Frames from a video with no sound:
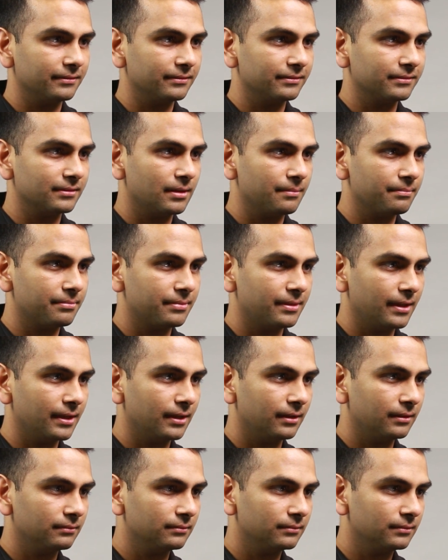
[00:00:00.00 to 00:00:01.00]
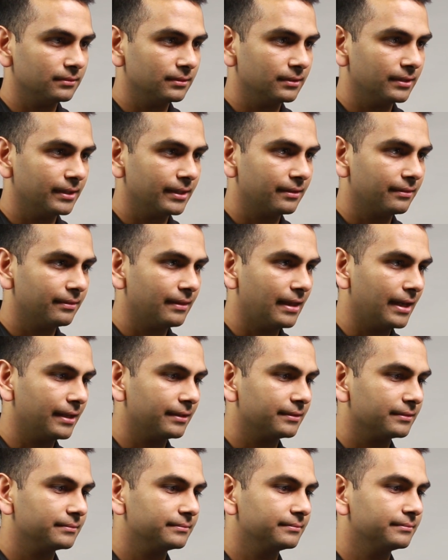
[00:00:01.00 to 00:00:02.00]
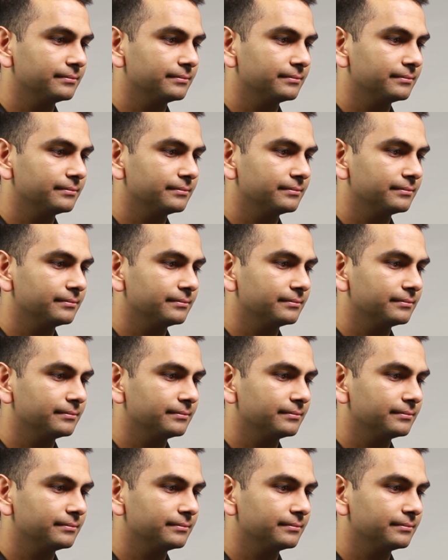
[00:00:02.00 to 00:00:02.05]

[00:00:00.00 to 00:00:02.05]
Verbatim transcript: Something like that.